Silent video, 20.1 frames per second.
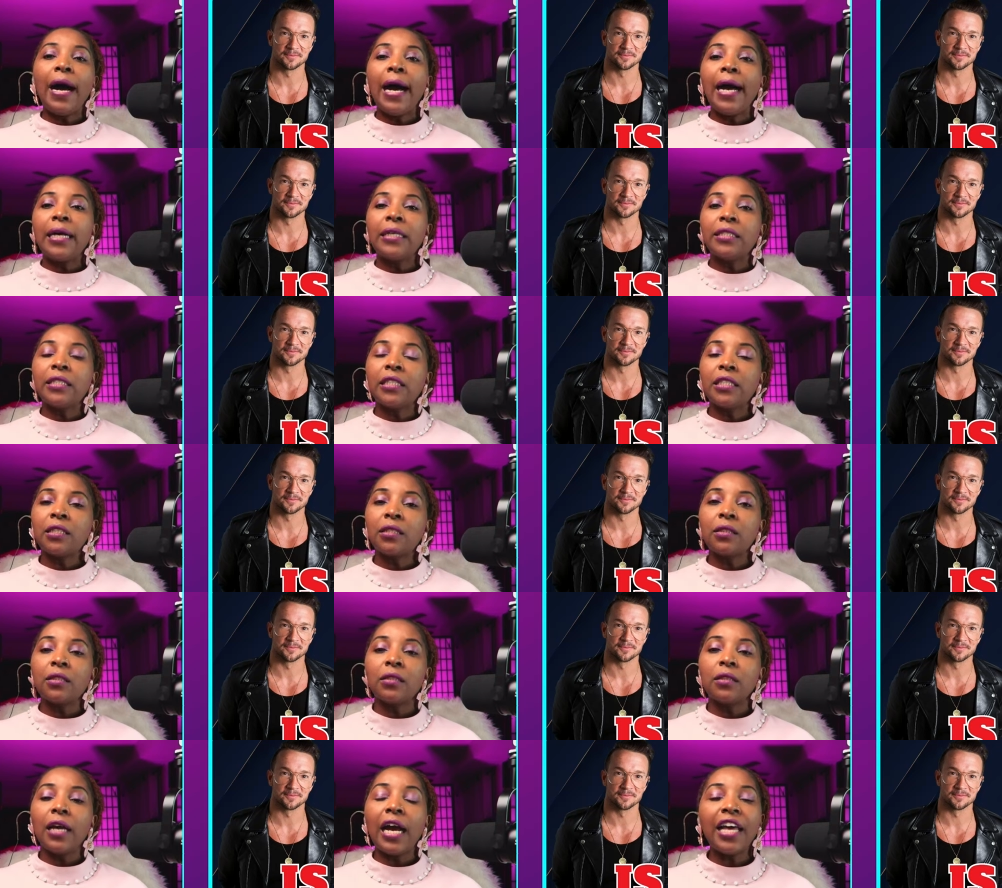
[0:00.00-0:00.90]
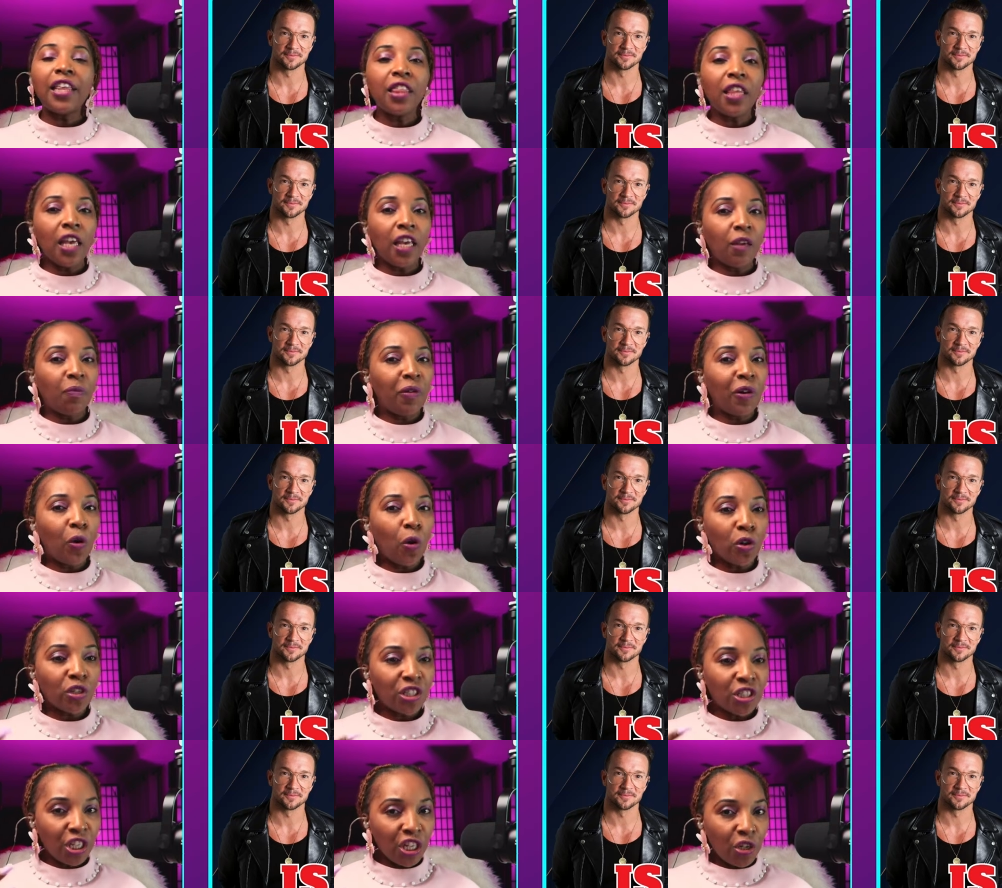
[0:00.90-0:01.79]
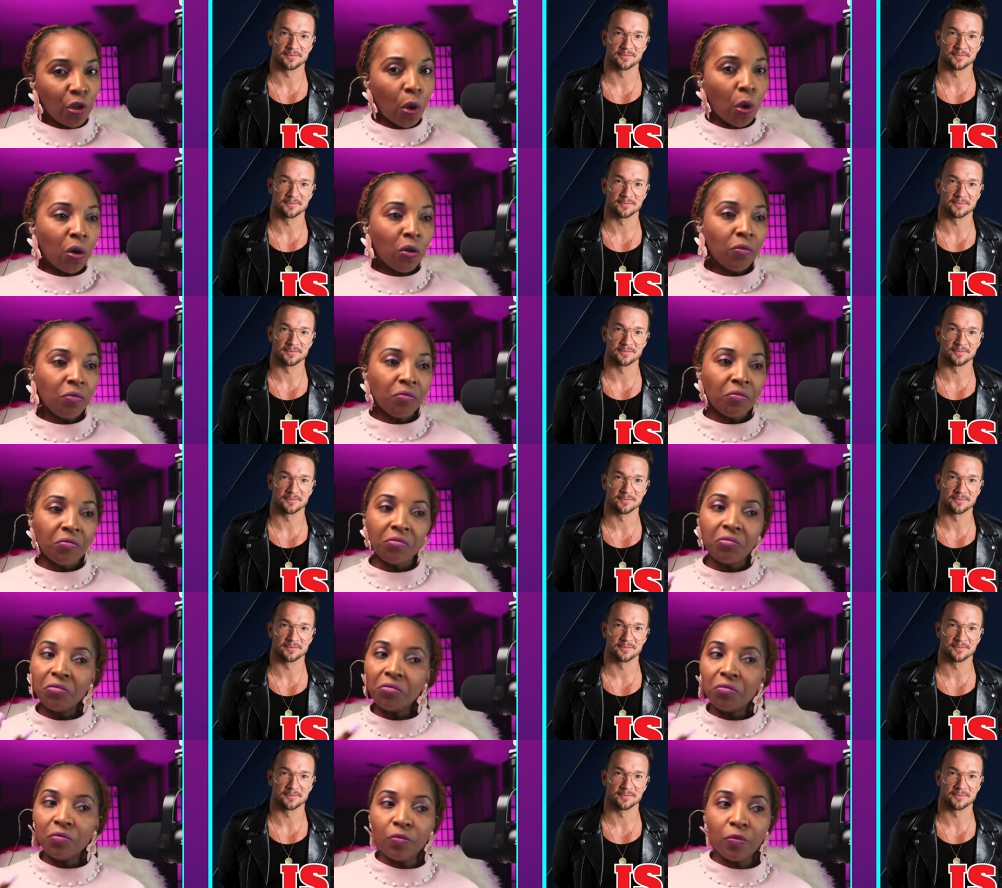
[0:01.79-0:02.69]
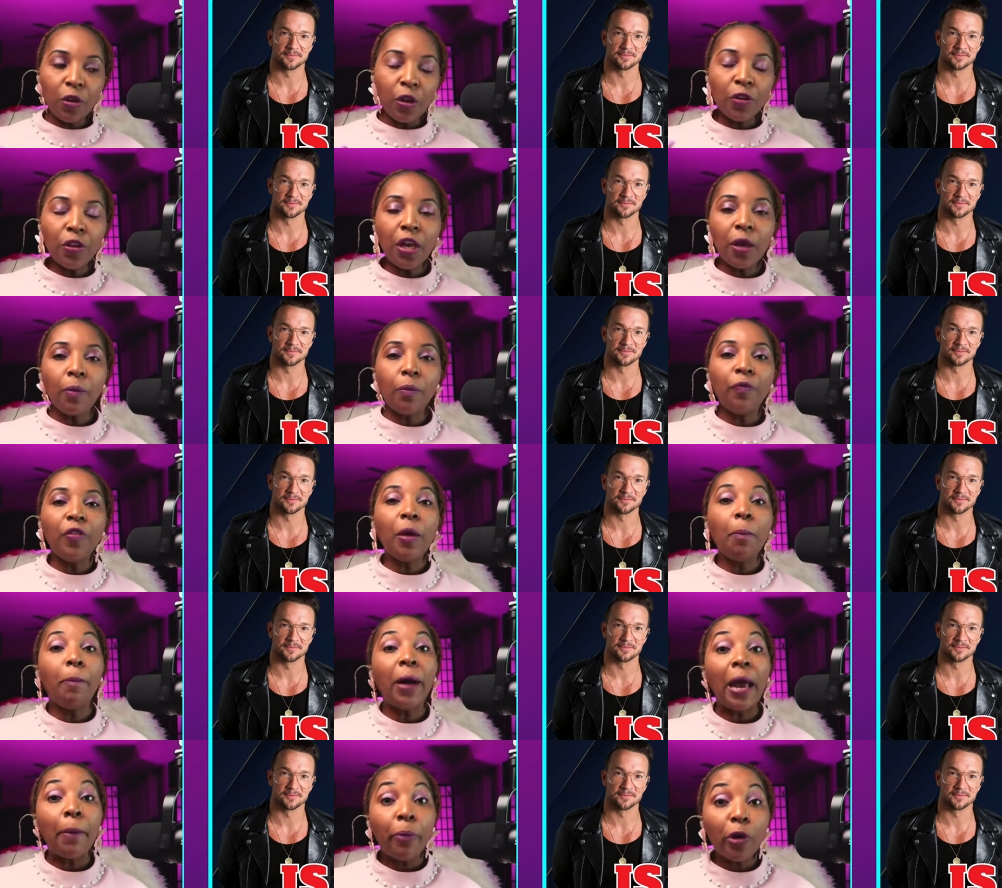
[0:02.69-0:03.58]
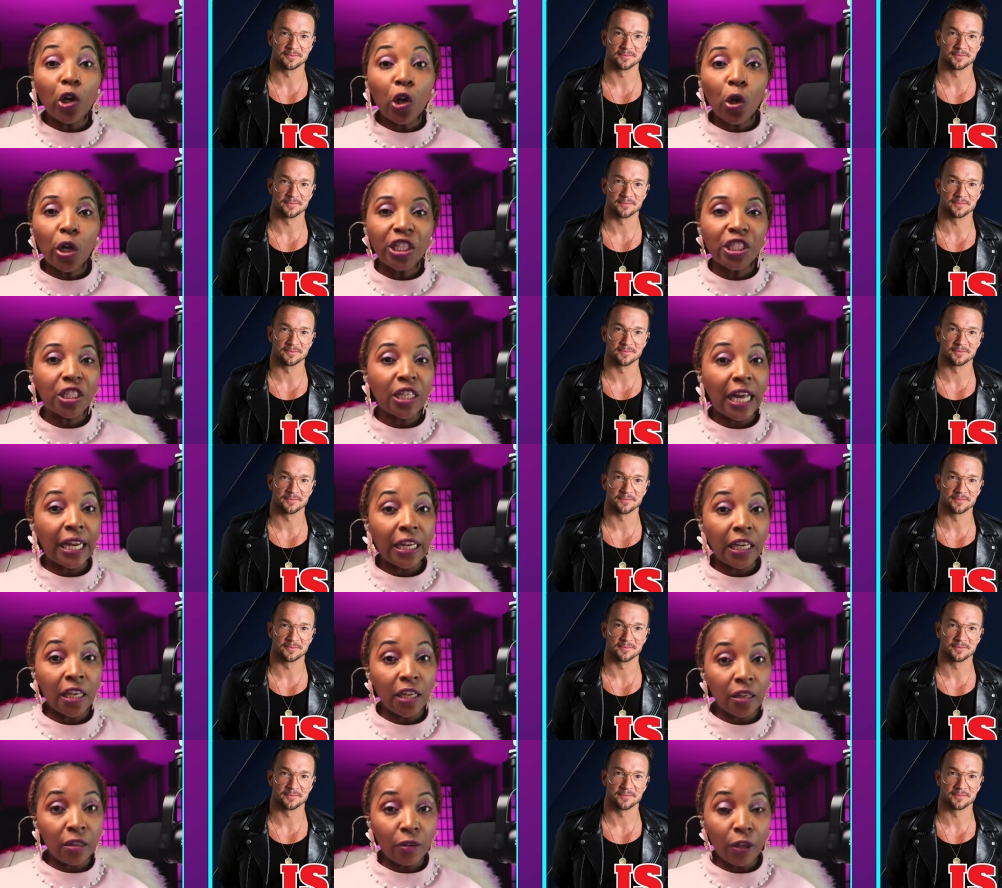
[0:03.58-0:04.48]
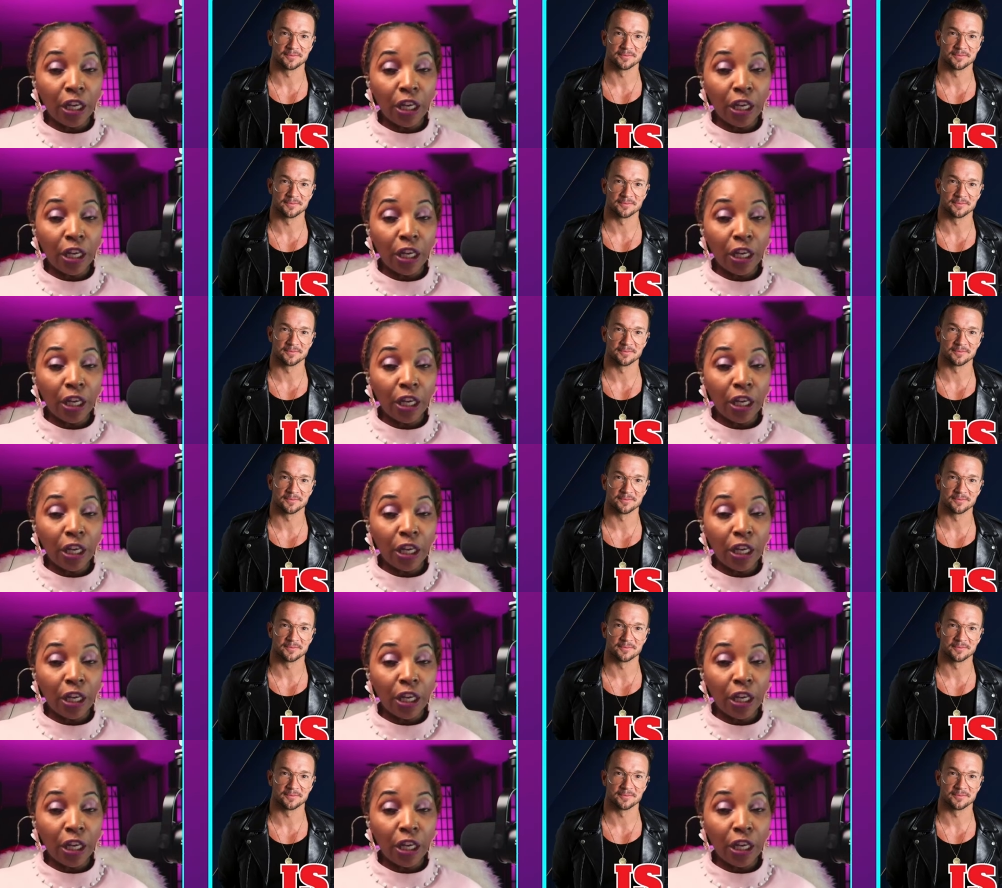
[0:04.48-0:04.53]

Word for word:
Speaker 1: But I think because, you know, the Bible knowledge that